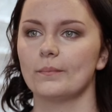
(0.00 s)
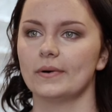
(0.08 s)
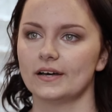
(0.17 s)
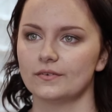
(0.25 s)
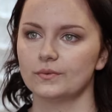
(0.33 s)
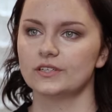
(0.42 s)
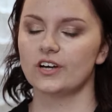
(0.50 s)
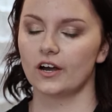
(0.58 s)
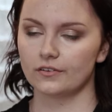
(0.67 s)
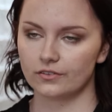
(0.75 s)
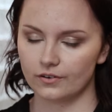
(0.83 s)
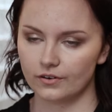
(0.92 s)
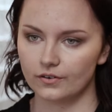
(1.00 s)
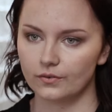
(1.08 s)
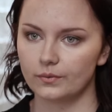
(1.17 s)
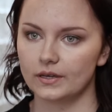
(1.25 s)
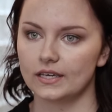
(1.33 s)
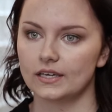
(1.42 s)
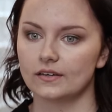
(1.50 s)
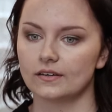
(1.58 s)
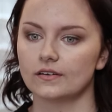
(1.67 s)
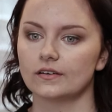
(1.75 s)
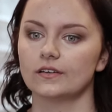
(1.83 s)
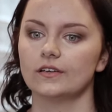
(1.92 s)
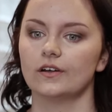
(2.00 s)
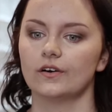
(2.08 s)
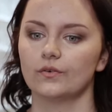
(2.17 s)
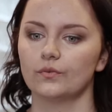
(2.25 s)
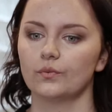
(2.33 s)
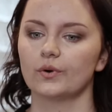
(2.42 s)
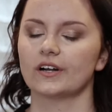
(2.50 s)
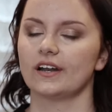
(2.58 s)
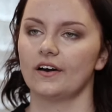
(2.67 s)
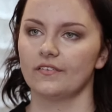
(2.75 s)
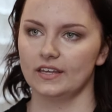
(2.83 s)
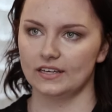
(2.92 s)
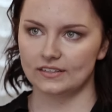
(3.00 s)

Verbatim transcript: But we talked through, we, you know, worked out the